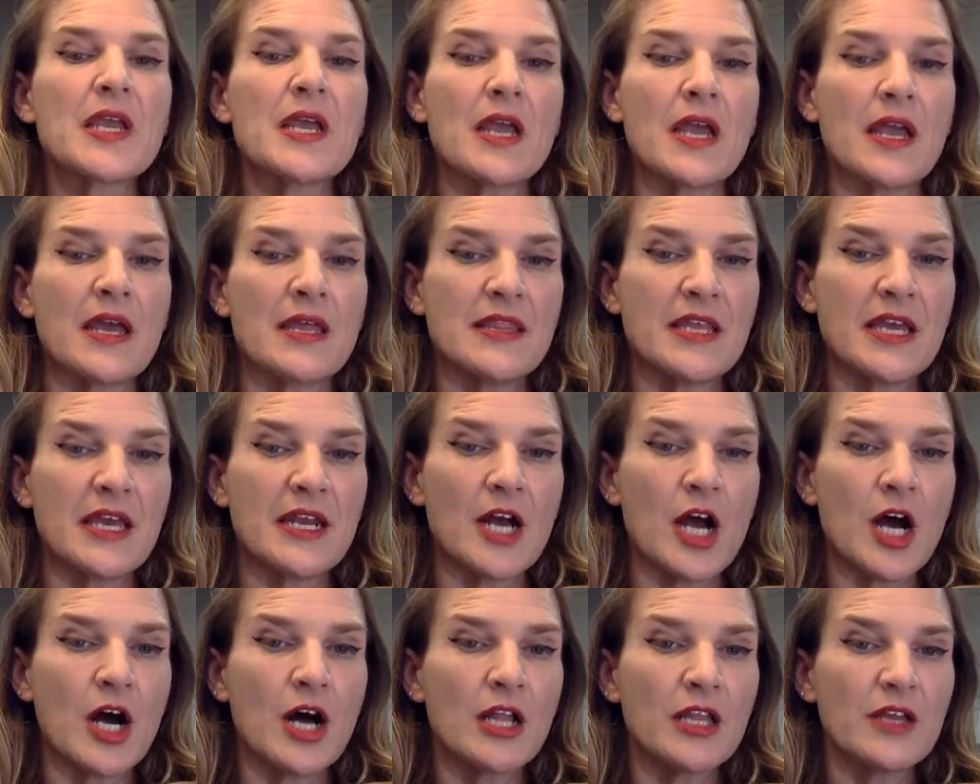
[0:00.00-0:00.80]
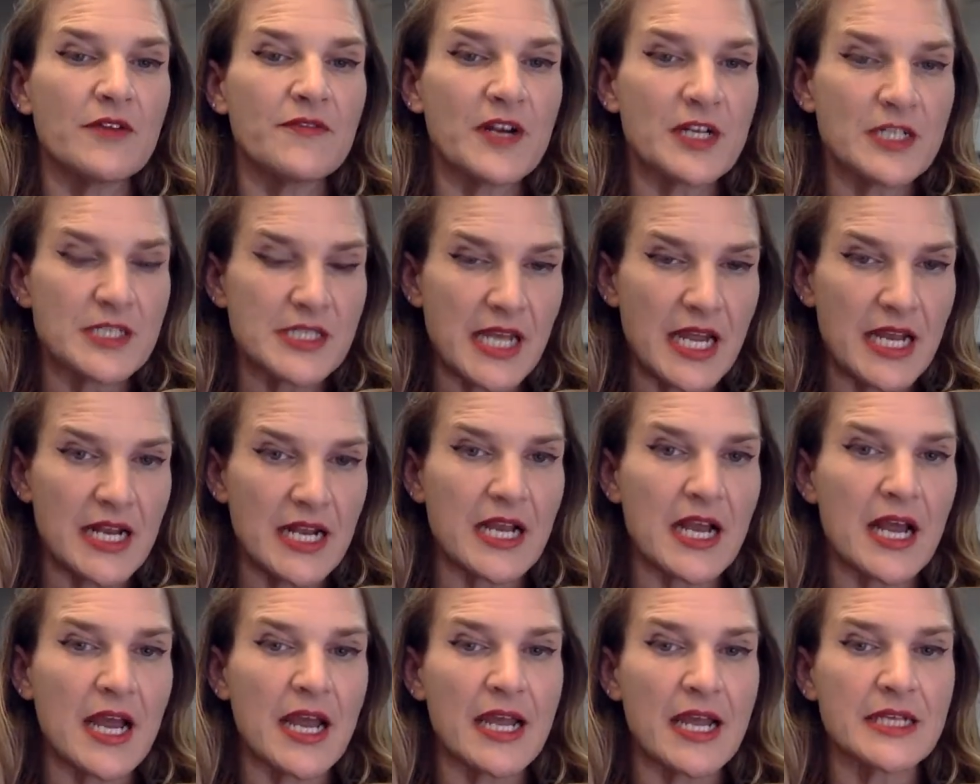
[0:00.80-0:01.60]
and then all of our
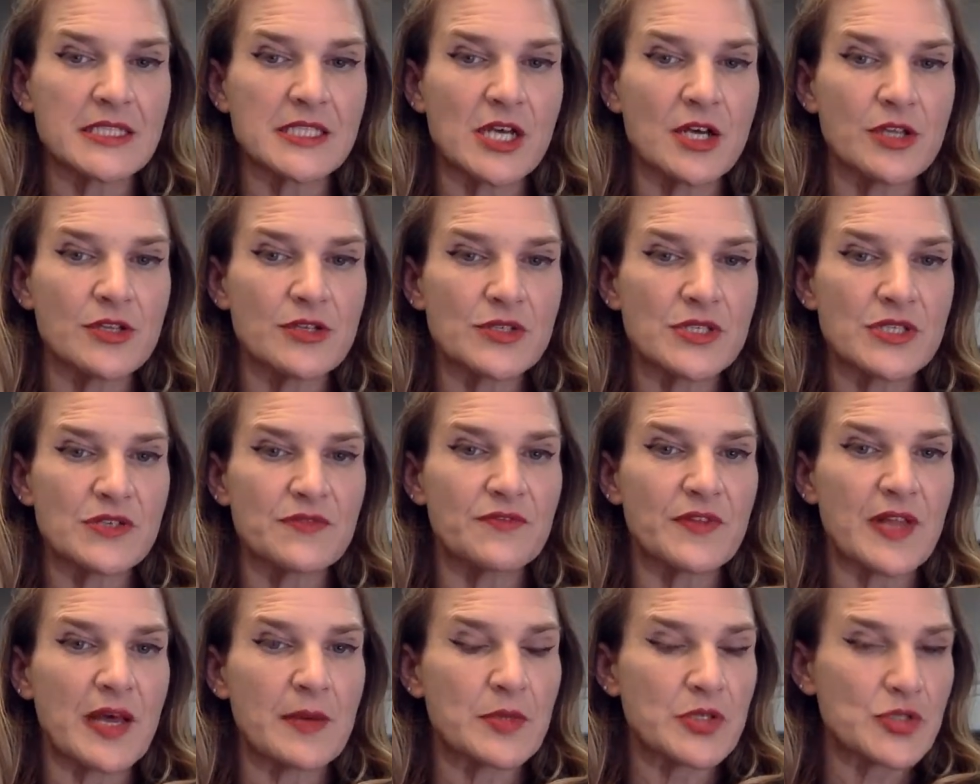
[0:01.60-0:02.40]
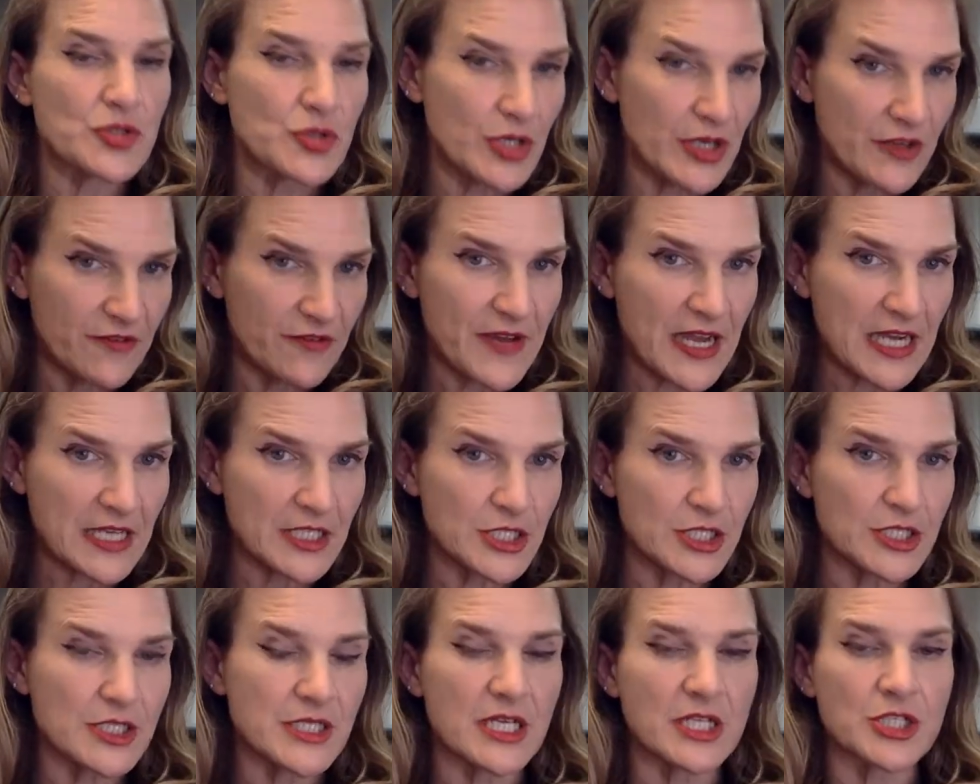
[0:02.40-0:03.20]
cytokines, all those inflammatory
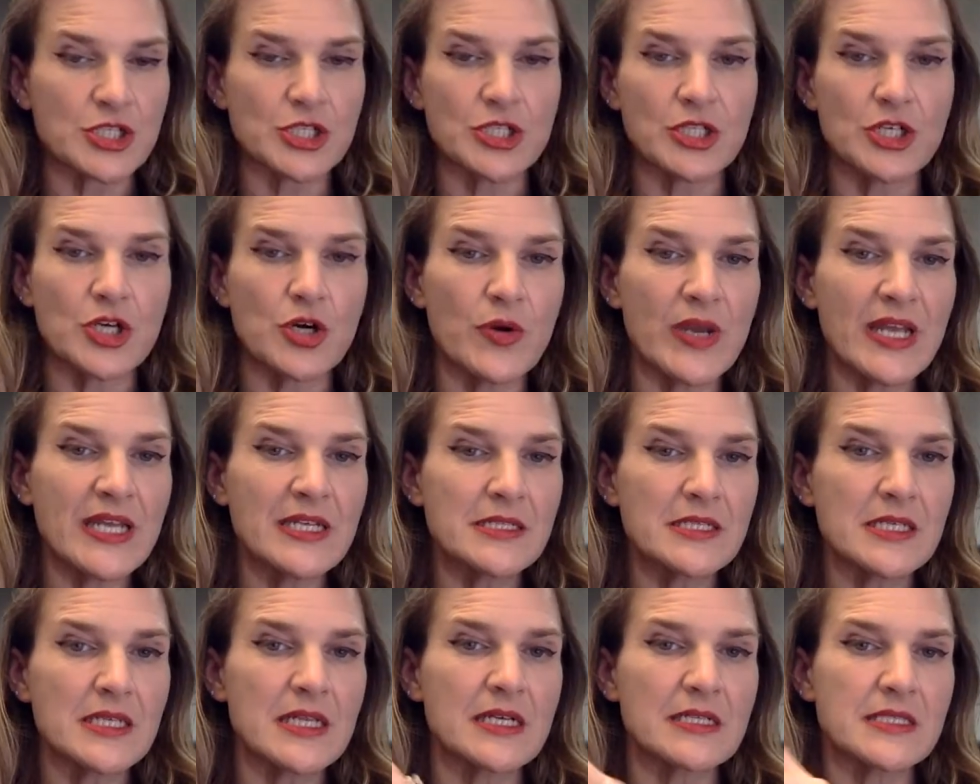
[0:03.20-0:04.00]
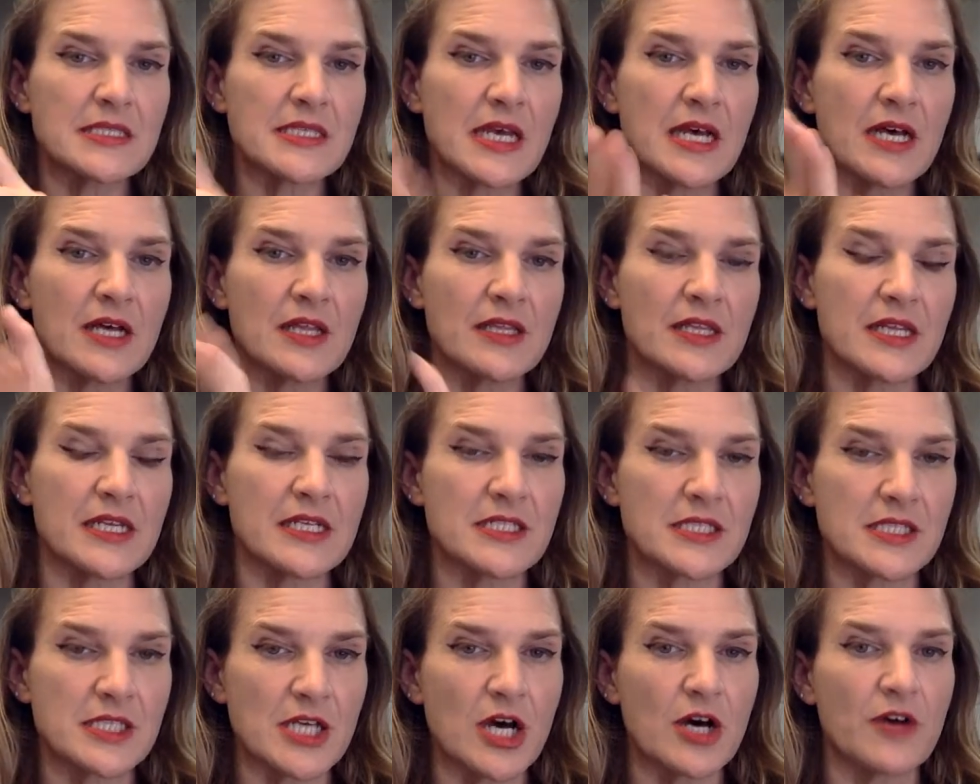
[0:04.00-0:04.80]
factors actually go into that cell and they
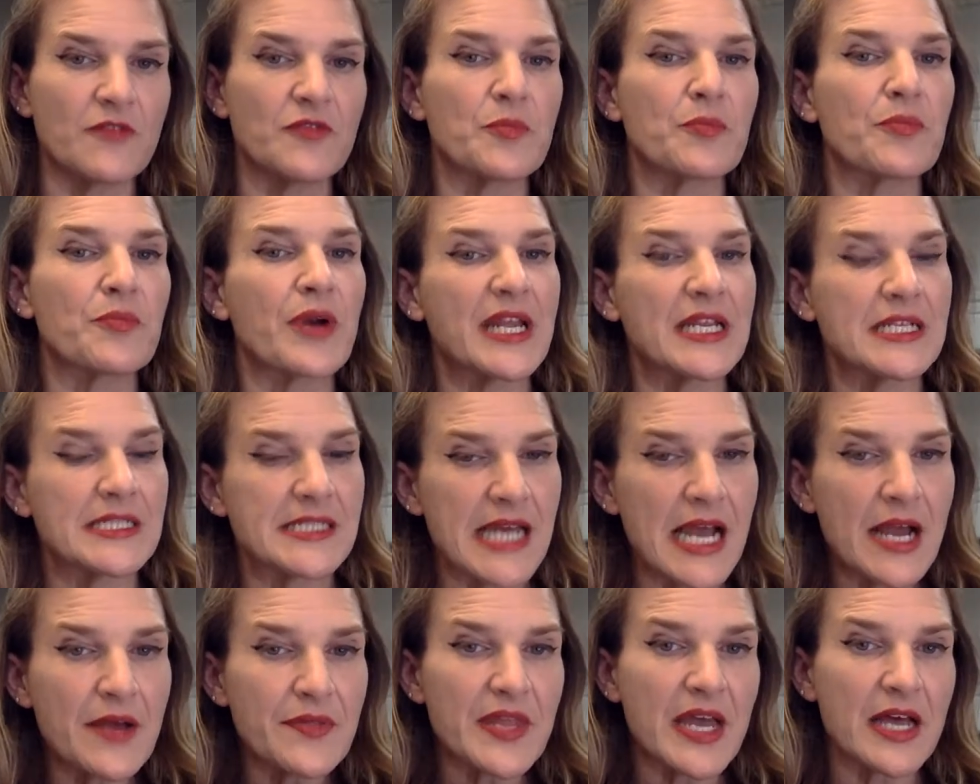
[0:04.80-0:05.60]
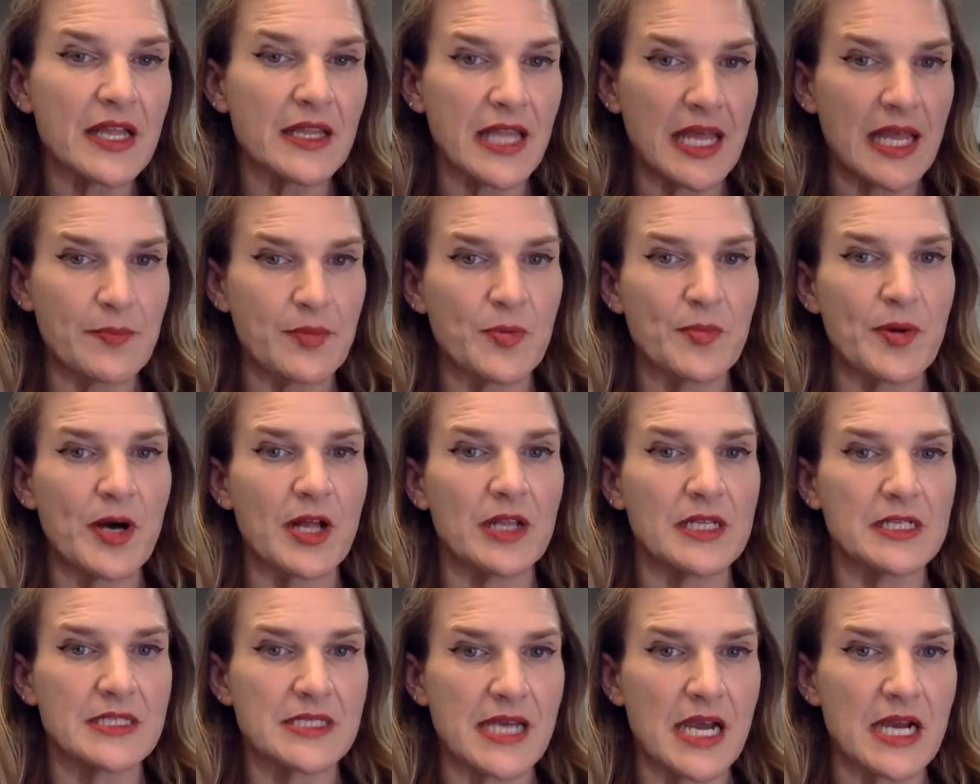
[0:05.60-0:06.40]
dissolve and break down that
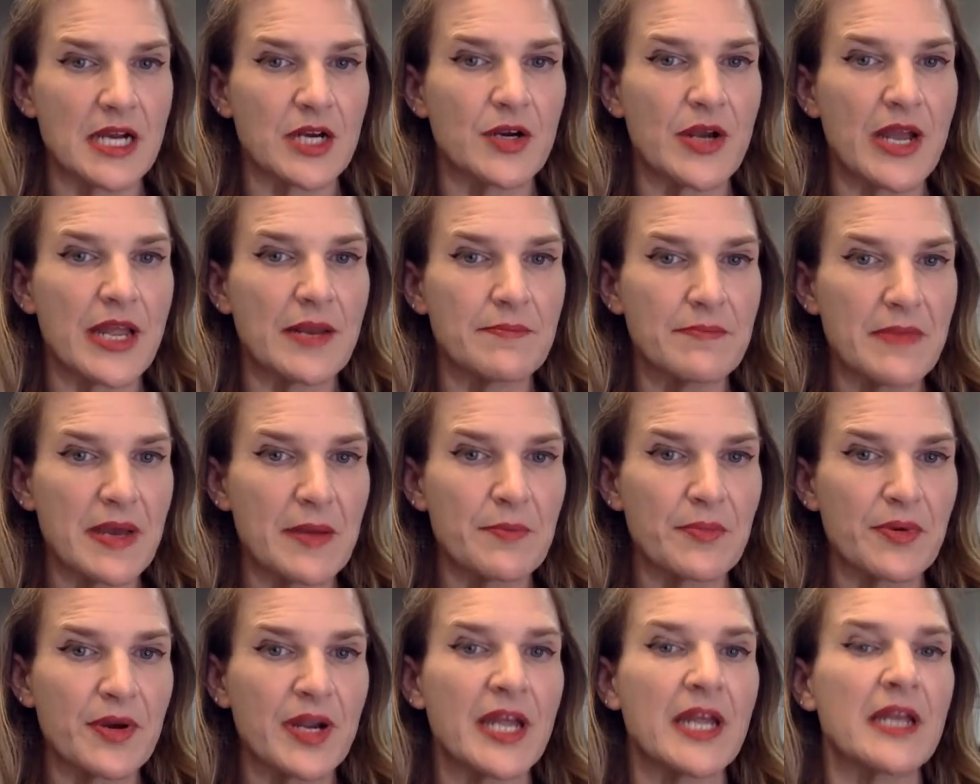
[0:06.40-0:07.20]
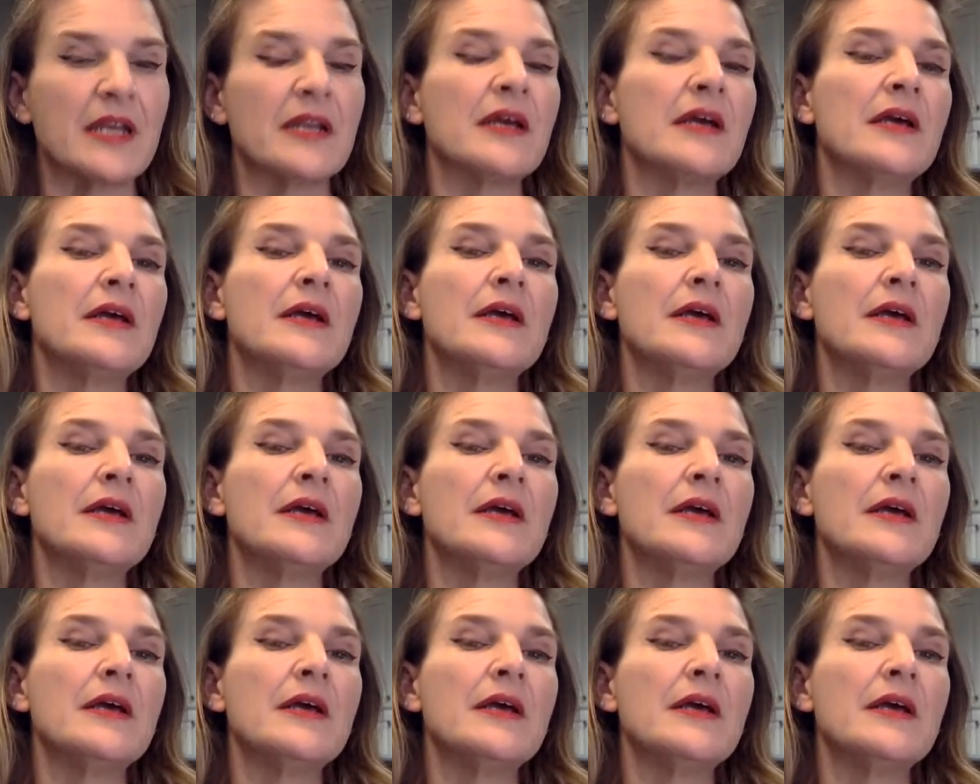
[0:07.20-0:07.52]
lipopolysaccharide membrane,